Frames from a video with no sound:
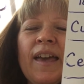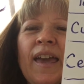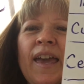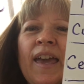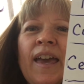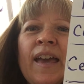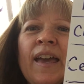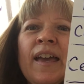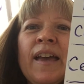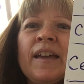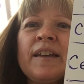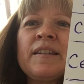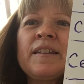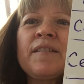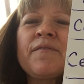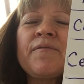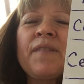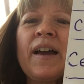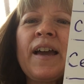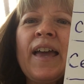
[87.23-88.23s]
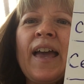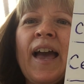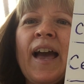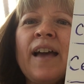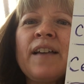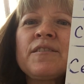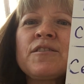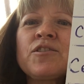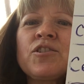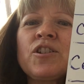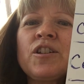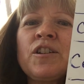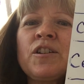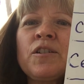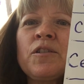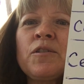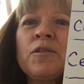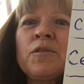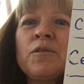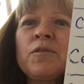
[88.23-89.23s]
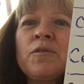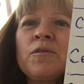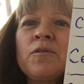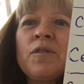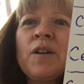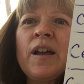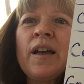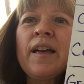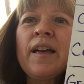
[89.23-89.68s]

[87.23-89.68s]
And if I asked you